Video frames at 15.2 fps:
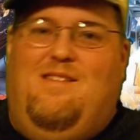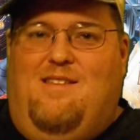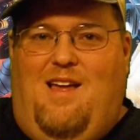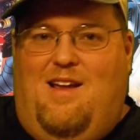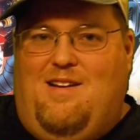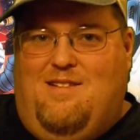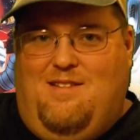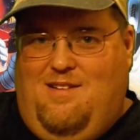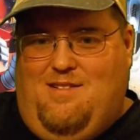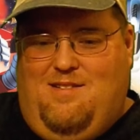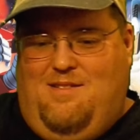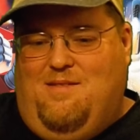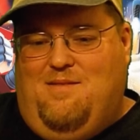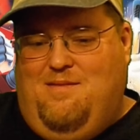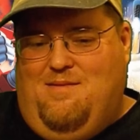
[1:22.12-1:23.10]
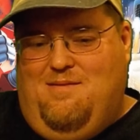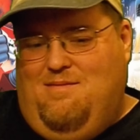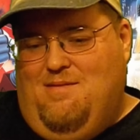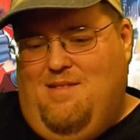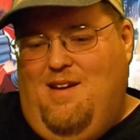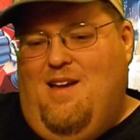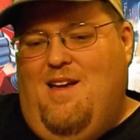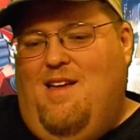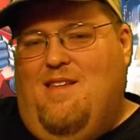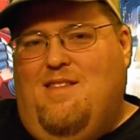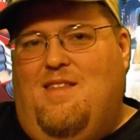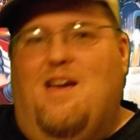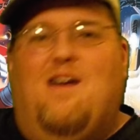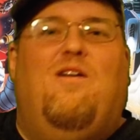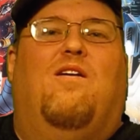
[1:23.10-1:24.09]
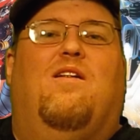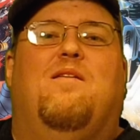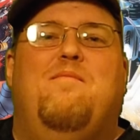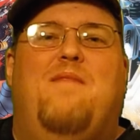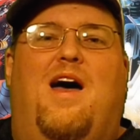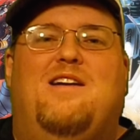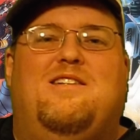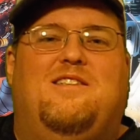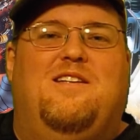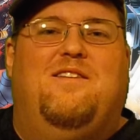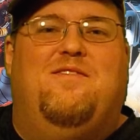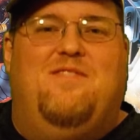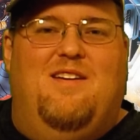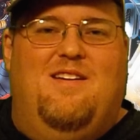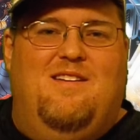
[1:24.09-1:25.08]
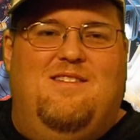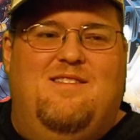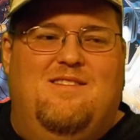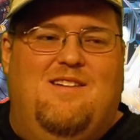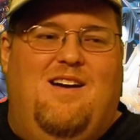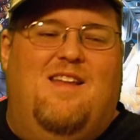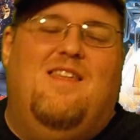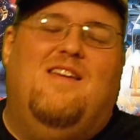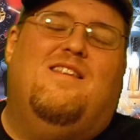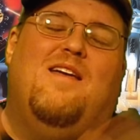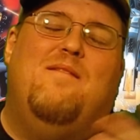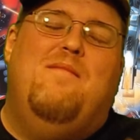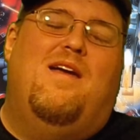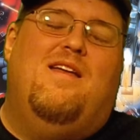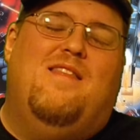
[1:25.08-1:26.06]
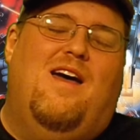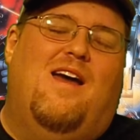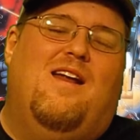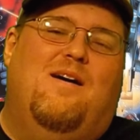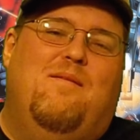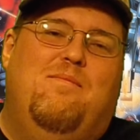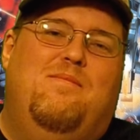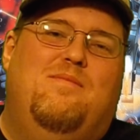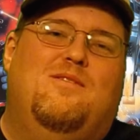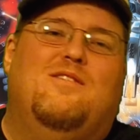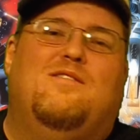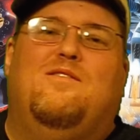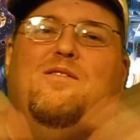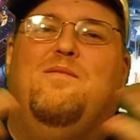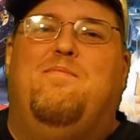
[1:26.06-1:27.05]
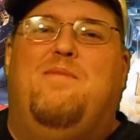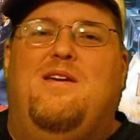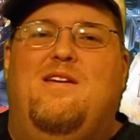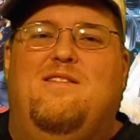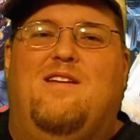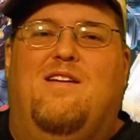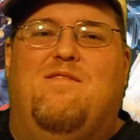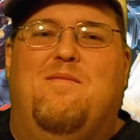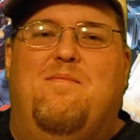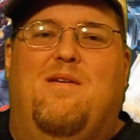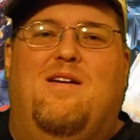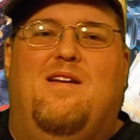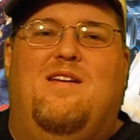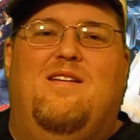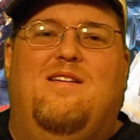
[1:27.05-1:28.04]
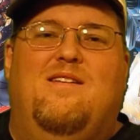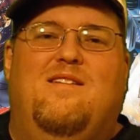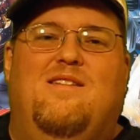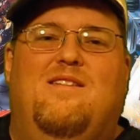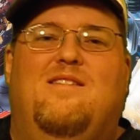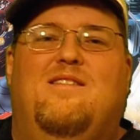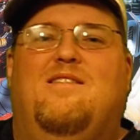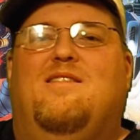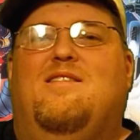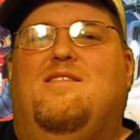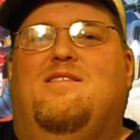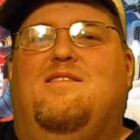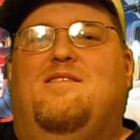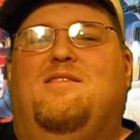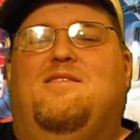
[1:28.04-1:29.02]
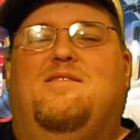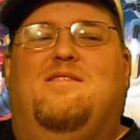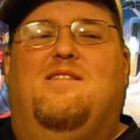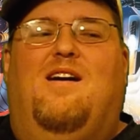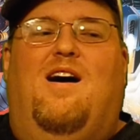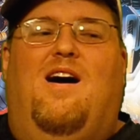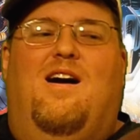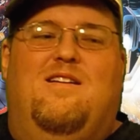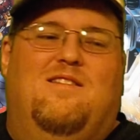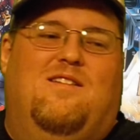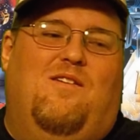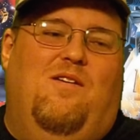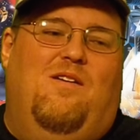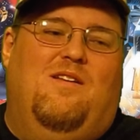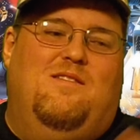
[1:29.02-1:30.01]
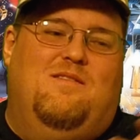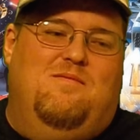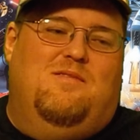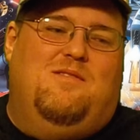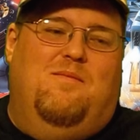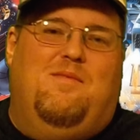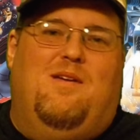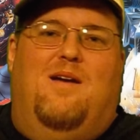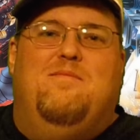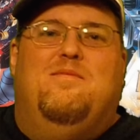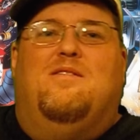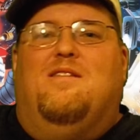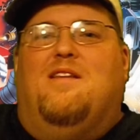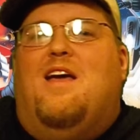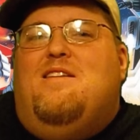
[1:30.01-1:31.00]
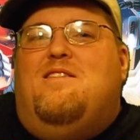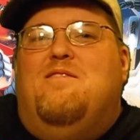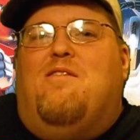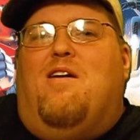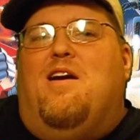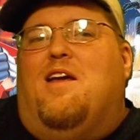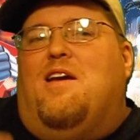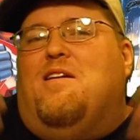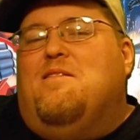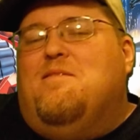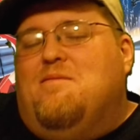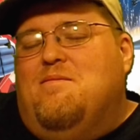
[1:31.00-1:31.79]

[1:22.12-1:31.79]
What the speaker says: That's just... They call it mass shifting. I think they made that up just to appease everybody. I just call it sometimes lazy writing.